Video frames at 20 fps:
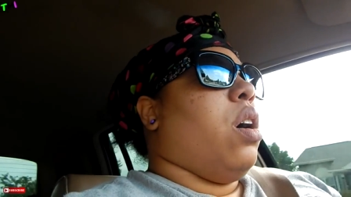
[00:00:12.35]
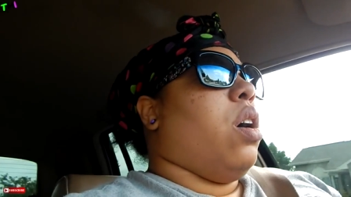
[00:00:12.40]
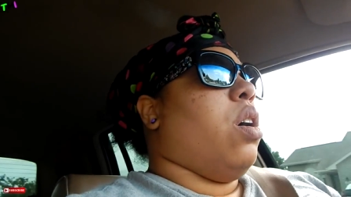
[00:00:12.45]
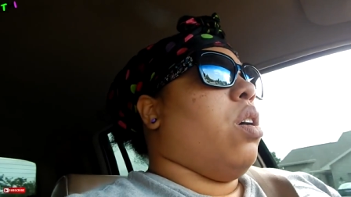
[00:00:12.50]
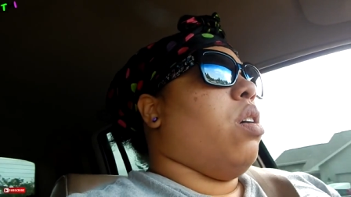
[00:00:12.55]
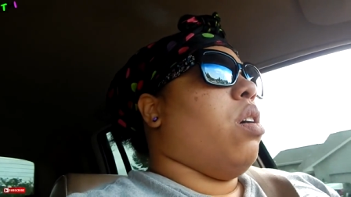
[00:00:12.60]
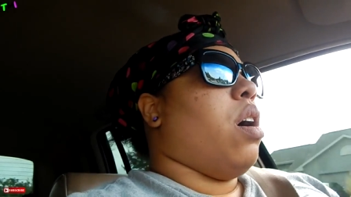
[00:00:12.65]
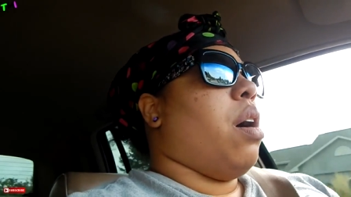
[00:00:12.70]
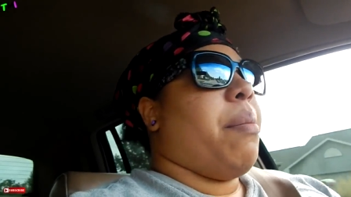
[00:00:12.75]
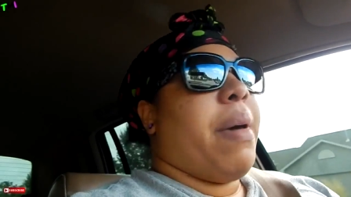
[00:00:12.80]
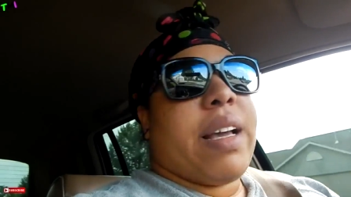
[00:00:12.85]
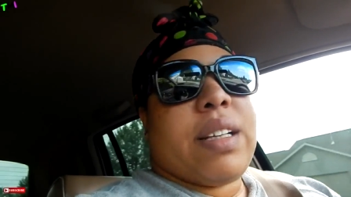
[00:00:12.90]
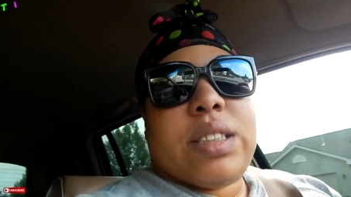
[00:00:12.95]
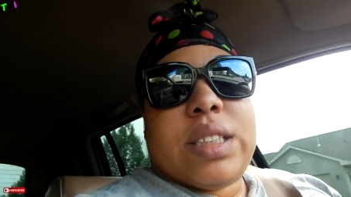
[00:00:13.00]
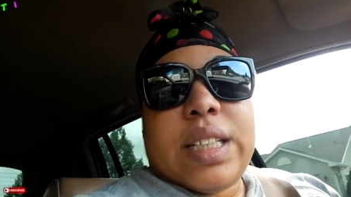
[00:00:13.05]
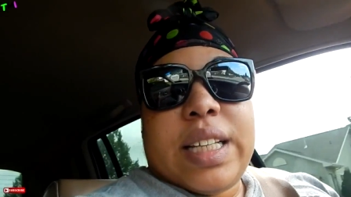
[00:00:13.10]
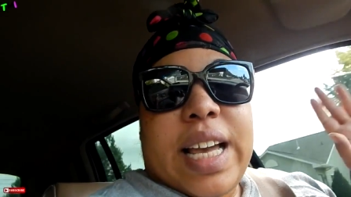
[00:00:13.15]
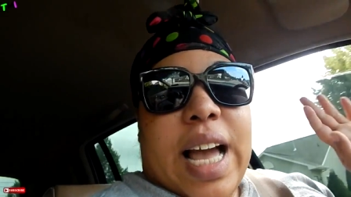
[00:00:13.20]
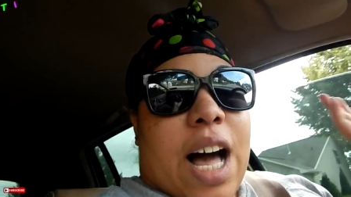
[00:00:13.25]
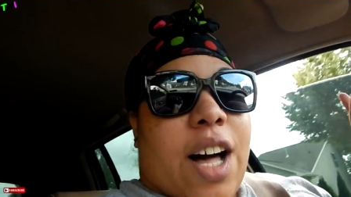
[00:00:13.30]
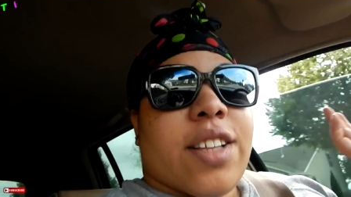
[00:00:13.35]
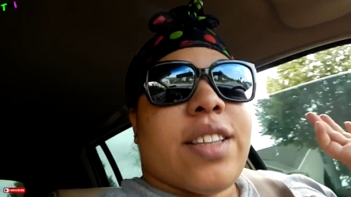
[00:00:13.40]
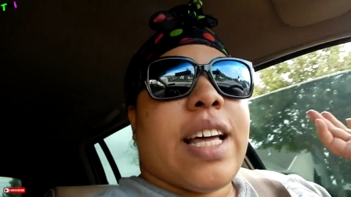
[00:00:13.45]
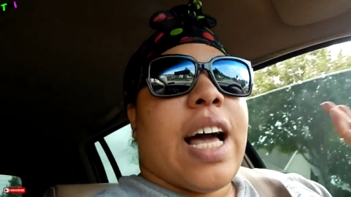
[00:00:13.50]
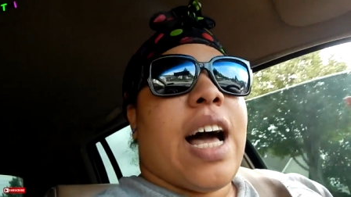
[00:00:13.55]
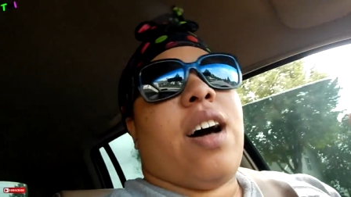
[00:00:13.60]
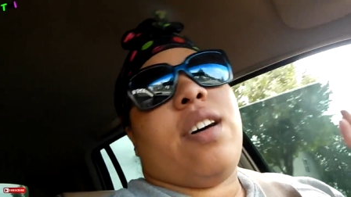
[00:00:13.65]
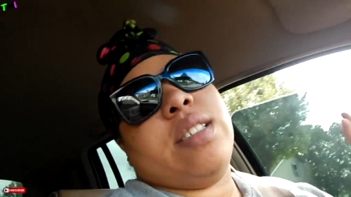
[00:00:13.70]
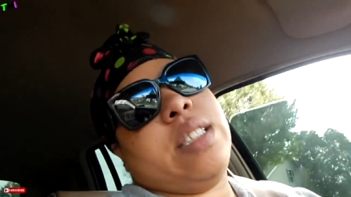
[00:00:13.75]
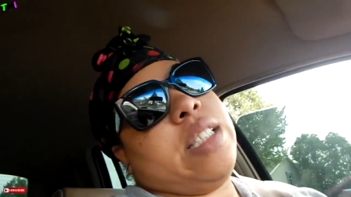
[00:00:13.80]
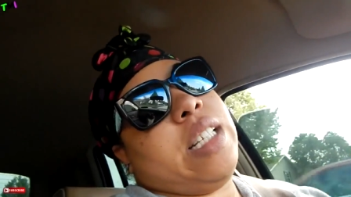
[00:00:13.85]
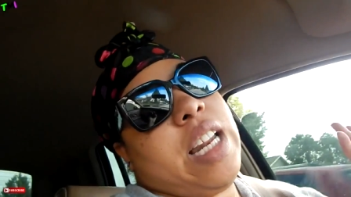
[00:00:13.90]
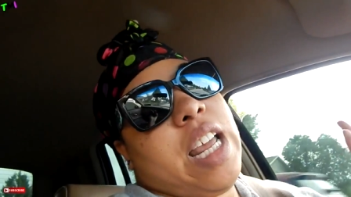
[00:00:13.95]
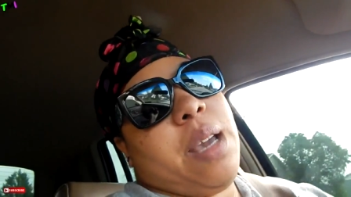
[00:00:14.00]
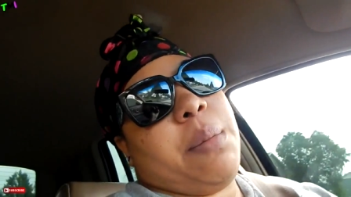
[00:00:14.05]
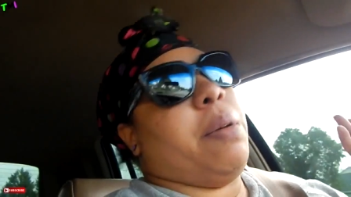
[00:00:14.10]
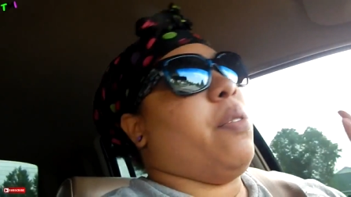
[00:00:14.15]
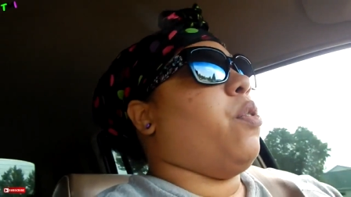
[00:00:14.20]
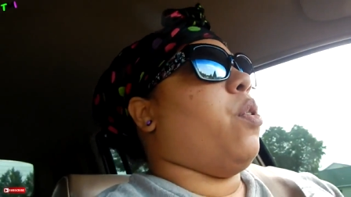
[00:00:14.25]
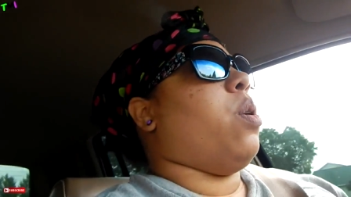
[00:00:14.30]
Oh, I'm actually out the house
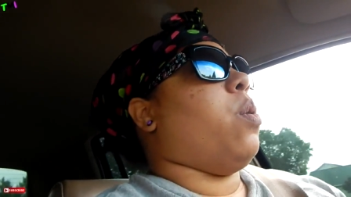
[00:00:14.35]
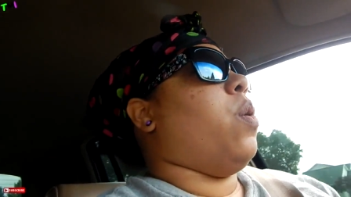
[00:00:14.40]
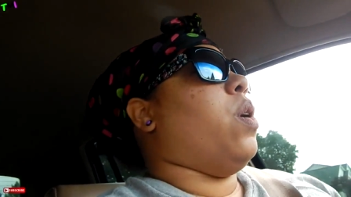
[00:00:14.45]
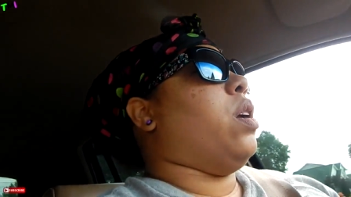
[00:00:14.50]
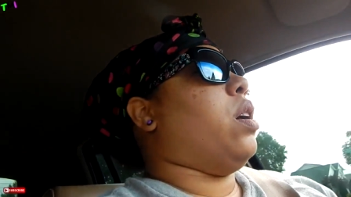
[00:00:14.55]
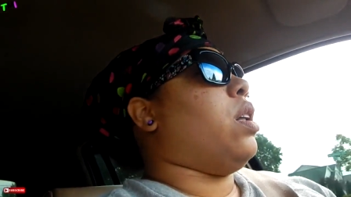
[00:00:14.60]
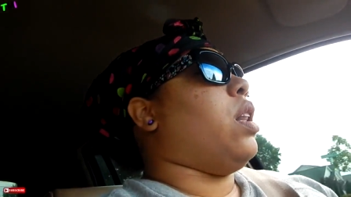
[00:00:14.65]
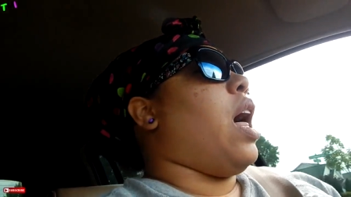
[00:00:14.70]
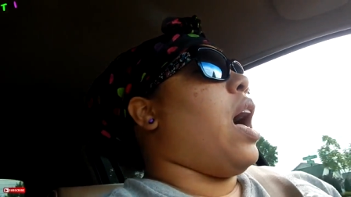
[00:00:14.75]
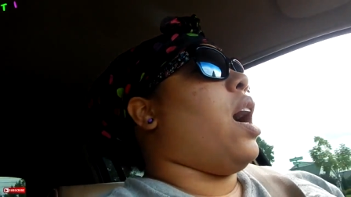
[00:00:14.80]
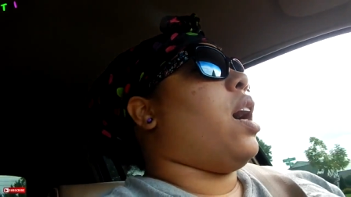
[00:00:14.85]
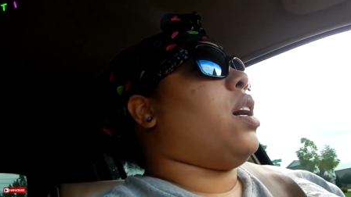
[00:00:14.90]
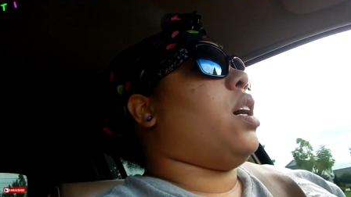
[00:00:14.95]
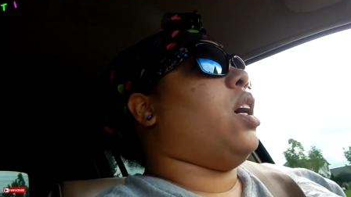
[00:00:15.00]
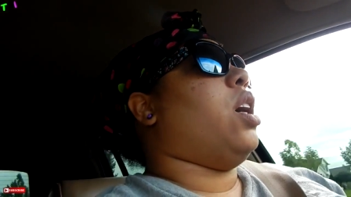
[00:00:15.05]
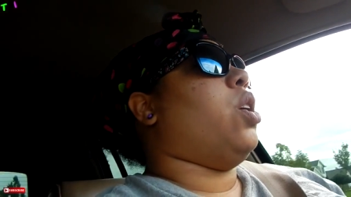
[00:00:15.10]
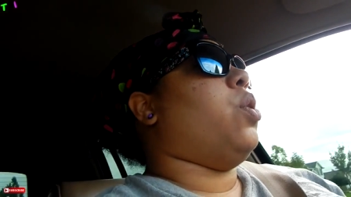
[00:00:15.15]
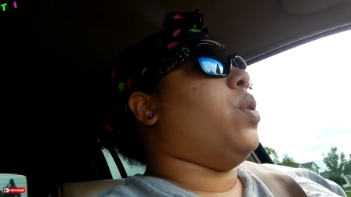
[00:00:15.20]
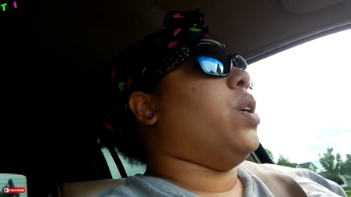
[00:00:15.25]
today before one o'clock,